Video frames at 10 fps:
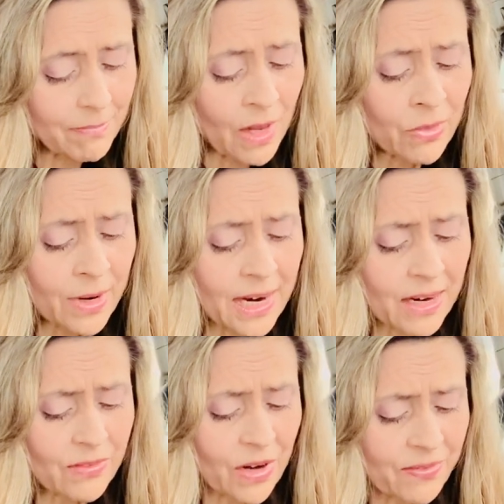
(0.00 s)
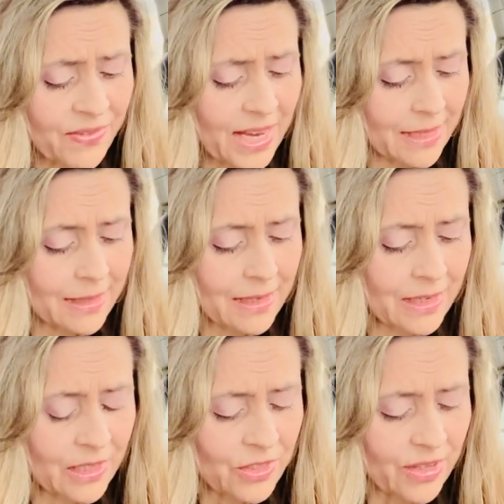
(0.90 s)
though I have all faith,
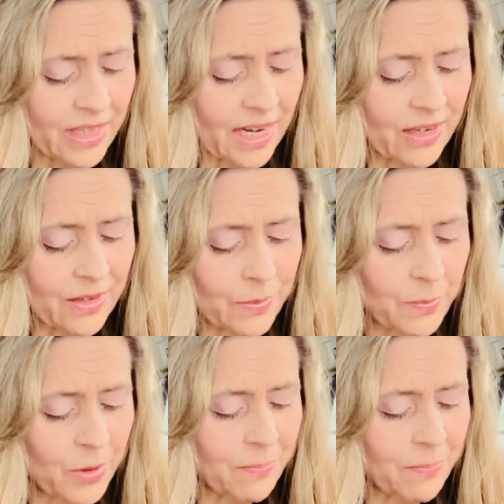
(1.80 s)
so that I can remove